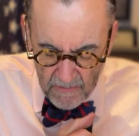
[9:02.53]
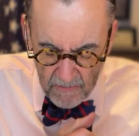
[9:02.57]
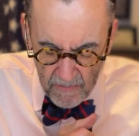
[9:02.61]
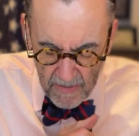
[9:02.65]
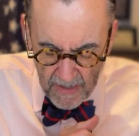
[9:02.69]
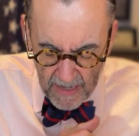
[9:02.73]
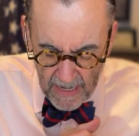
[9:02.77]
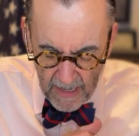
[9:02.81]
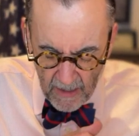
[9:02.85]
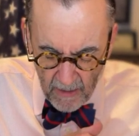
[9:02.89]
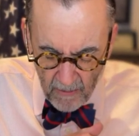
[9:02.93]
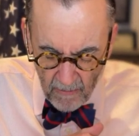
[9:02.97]

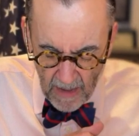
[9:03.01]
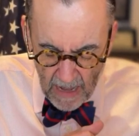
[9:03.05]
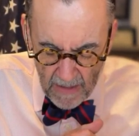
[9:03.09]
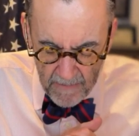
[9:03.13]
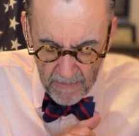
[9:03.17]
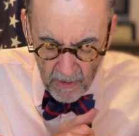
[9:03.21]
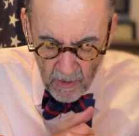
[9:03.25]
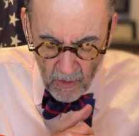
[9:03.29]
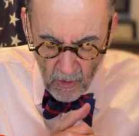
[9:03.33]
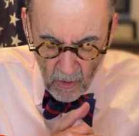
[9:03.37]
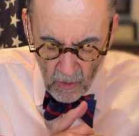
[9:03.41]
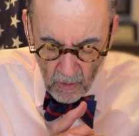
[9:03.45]
back, grab a
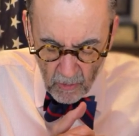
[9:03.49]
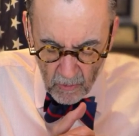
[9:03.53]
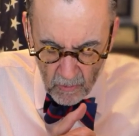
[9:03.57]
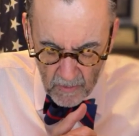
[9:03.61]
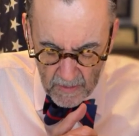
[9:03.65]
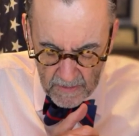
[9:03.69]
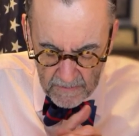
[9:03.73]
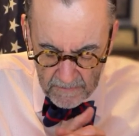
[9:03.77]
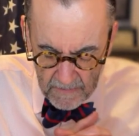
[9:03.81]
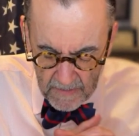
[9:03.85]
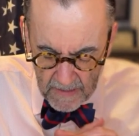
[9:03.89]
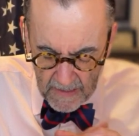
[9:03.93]
cold
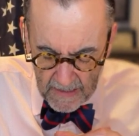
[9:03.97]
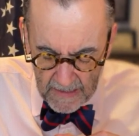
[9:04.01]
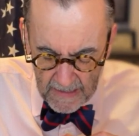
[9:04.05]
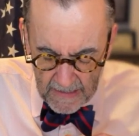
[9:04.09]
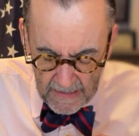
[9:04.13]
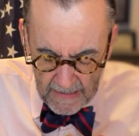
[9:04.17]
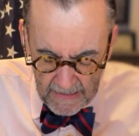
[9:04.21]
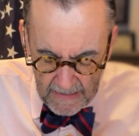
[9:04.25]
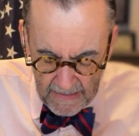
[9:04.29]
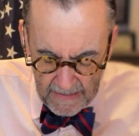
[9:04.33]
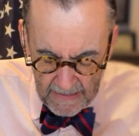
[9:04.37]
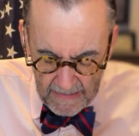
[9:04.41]
one,
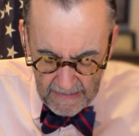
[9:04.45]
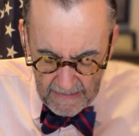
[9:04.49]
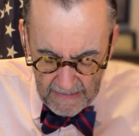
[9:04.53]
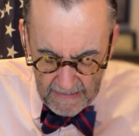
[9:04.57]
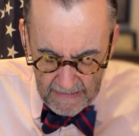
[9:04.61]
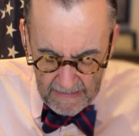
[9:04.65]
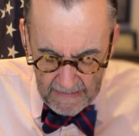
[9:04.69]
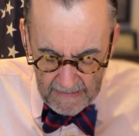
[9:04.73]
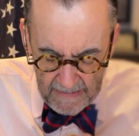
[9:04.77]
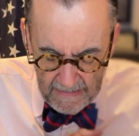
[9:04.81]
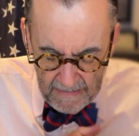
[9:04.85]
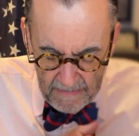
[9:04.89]

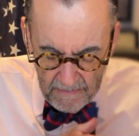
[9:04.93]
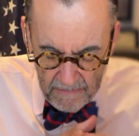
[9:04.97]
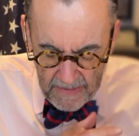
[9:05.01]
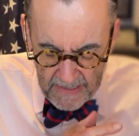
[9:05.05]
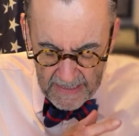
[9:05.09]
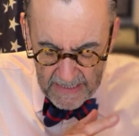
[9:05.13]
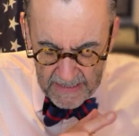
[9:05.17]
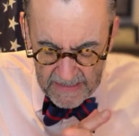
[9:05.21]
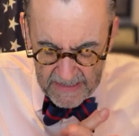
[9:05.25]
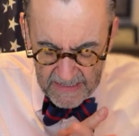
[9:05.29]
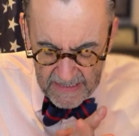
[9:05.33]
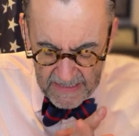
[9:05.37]

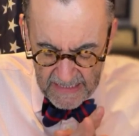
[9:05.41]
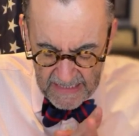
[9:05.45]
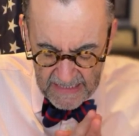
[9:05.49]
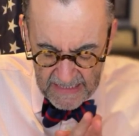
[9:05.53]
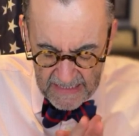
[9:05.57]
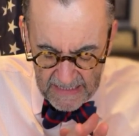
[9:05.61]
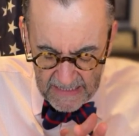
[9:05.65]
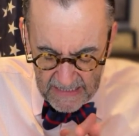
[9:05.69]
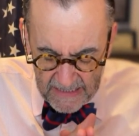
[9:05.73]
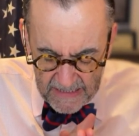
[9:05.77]
because this is